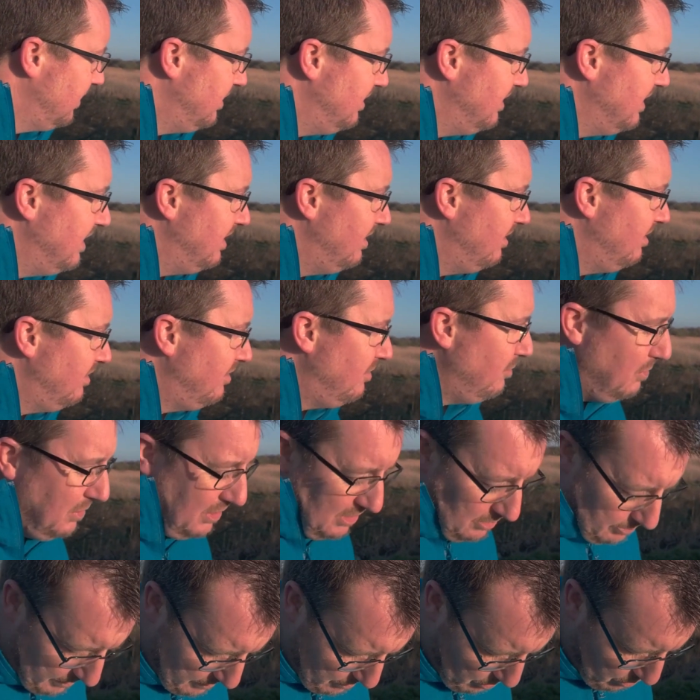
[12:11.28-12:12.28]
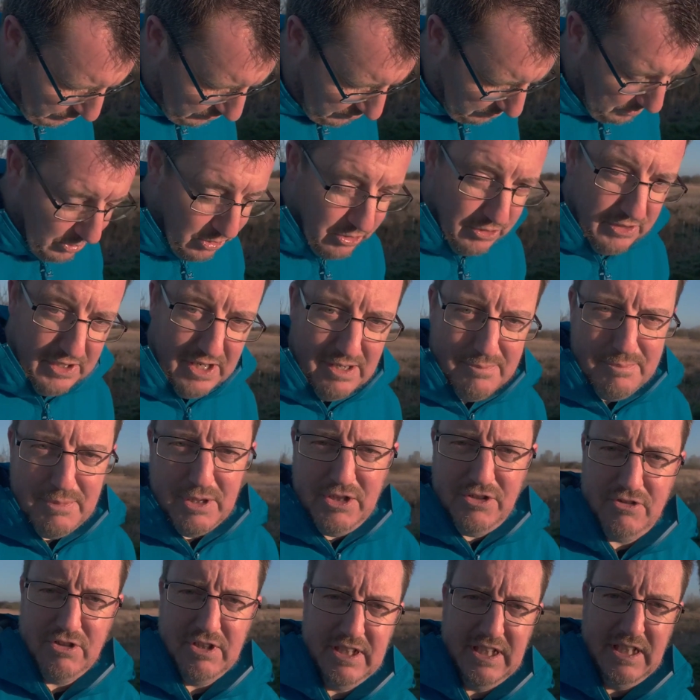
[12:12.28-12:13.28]
And then do a little bit more exploring. I
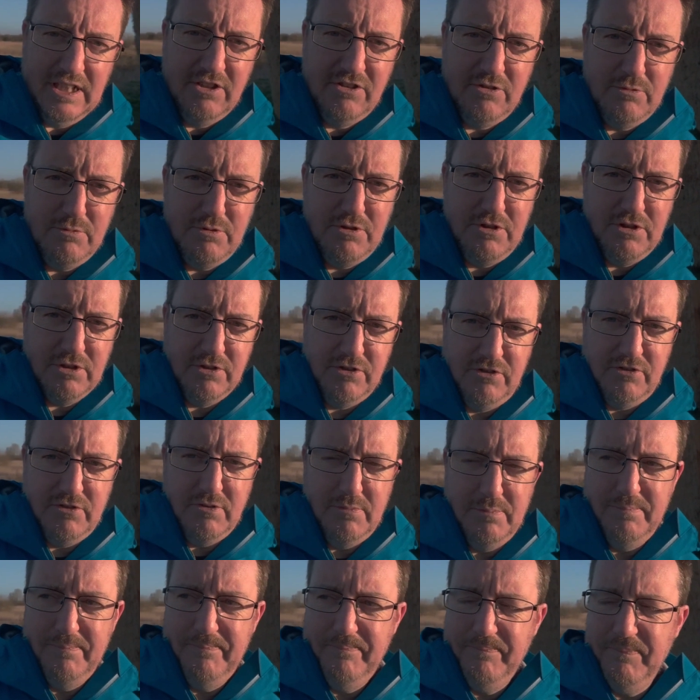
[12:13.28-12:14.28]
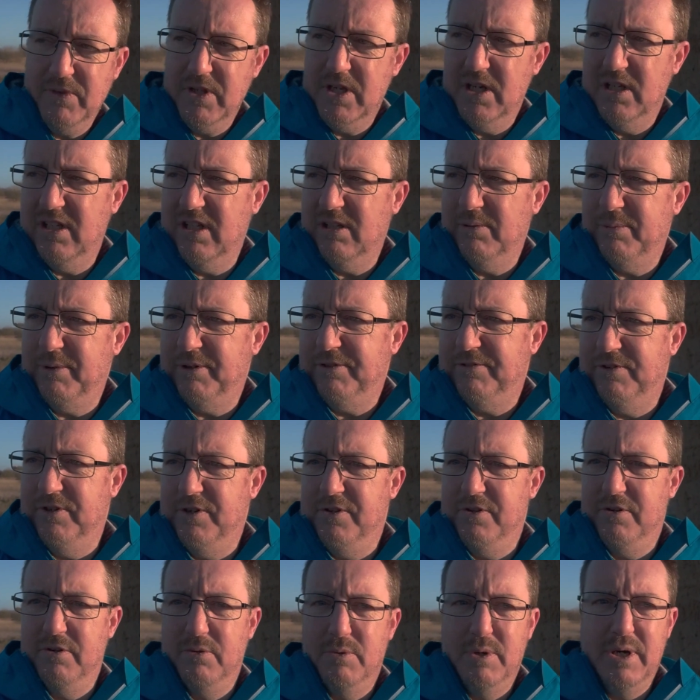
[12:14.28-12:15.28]
might try getting some shots from a little bit
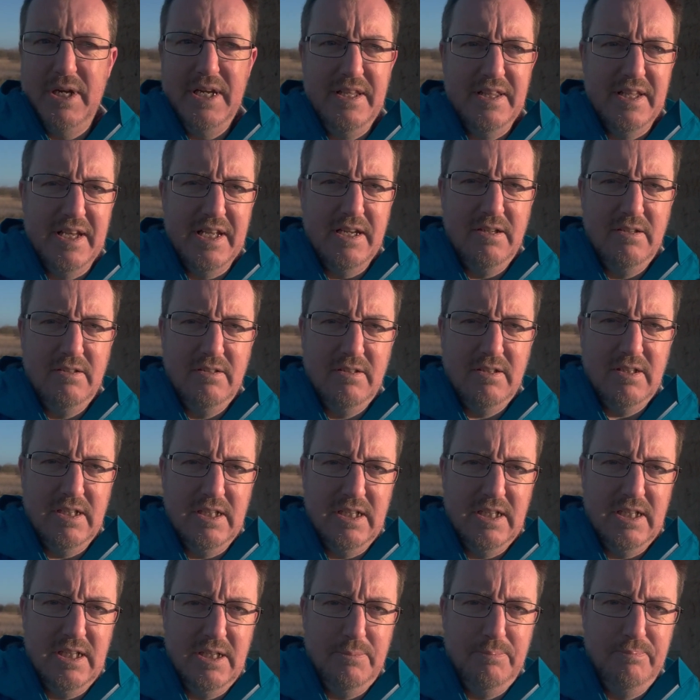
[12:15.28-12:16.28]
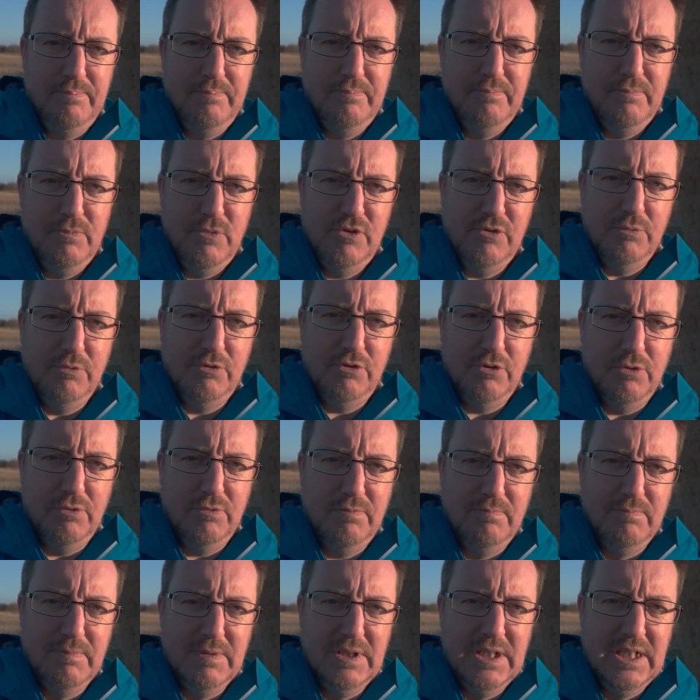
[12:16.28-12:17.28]
further away then, with some sort
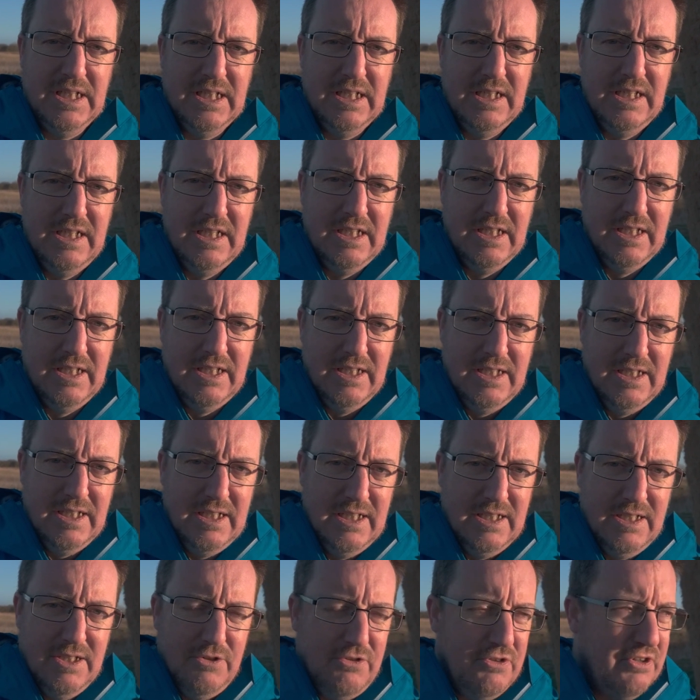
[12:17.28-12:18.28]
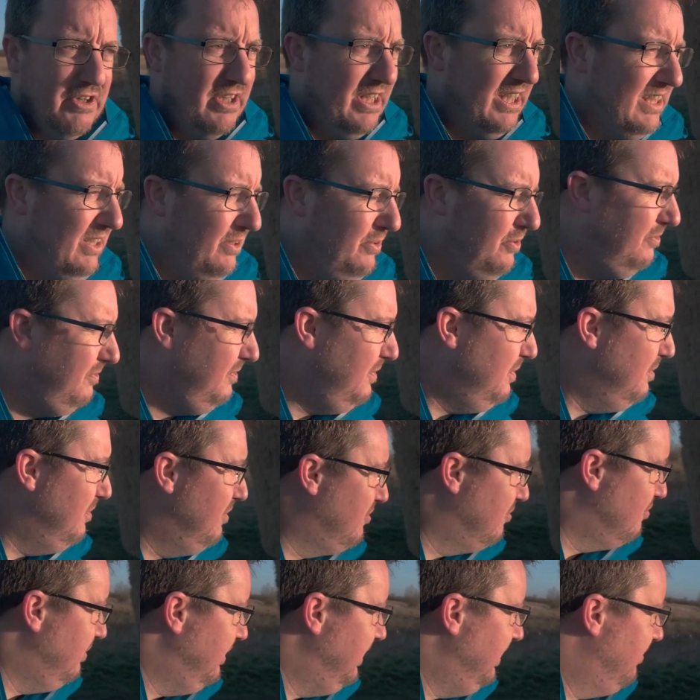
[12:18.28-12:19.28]
of, try and include a few of
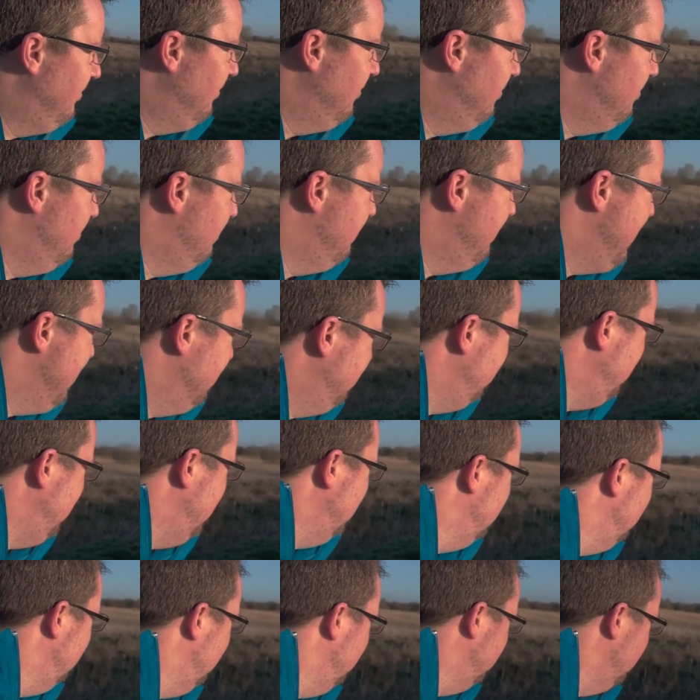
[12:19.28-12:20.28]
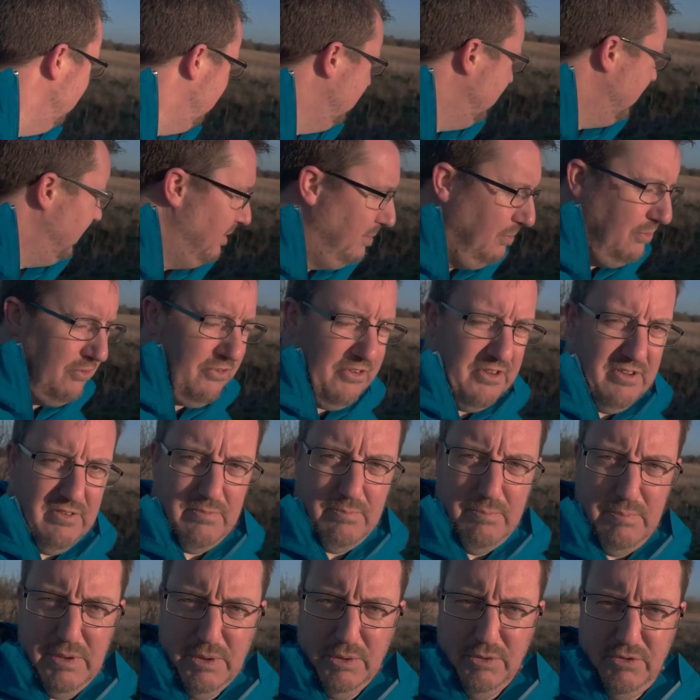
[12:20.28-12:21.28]
the trees that are around here. There's not loads,
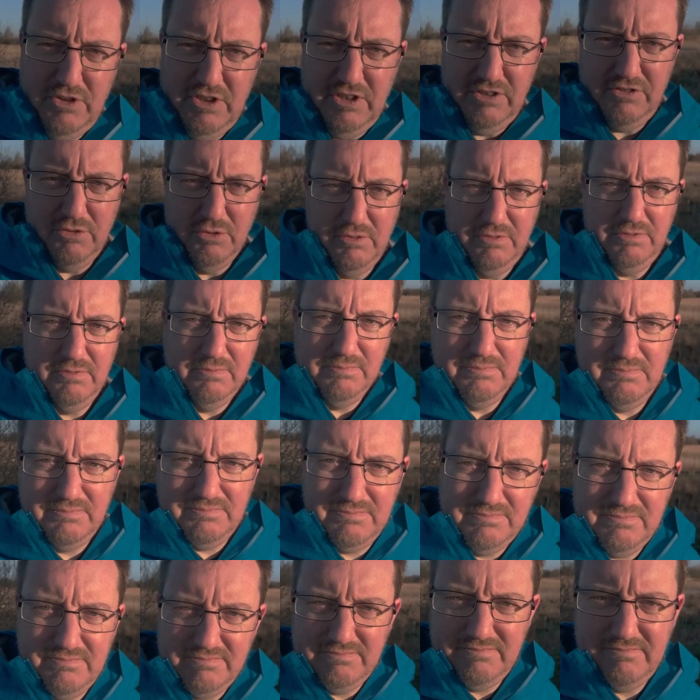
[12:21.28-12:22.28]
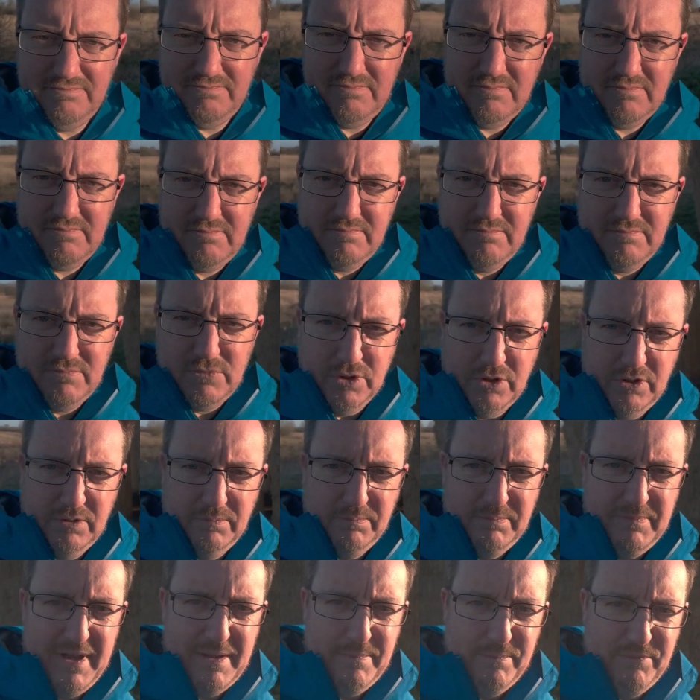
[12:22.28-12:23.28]
they've built it sort of on
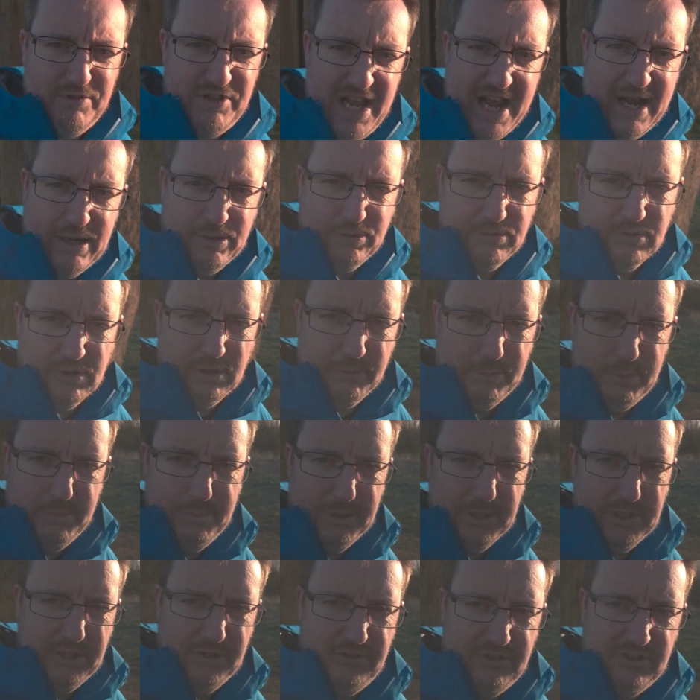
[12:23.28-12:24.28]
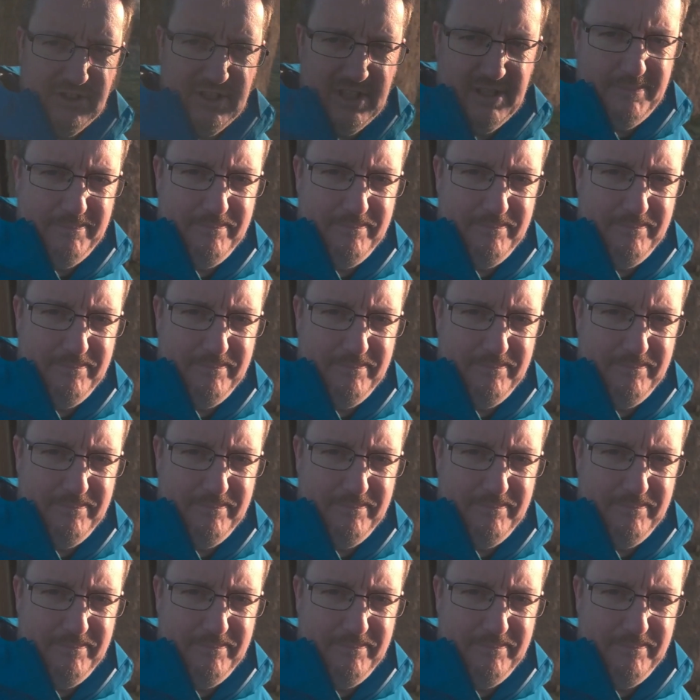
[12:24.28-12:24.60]
an empty outcrop, but